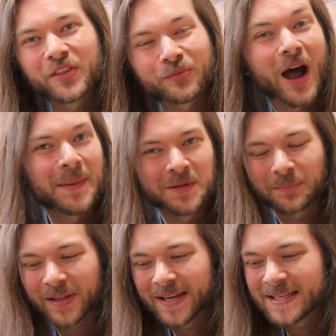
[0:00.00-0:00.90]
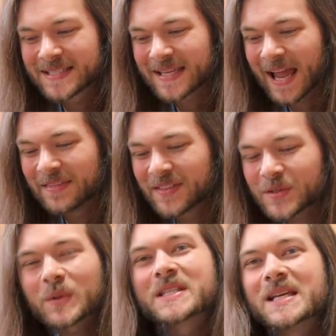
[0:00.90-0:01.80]
the ramen place, and this
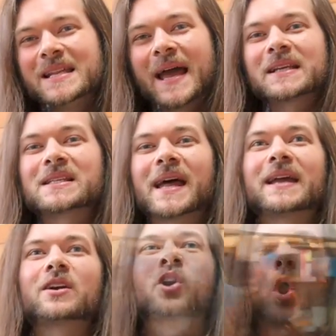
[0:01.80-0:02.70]
was the next like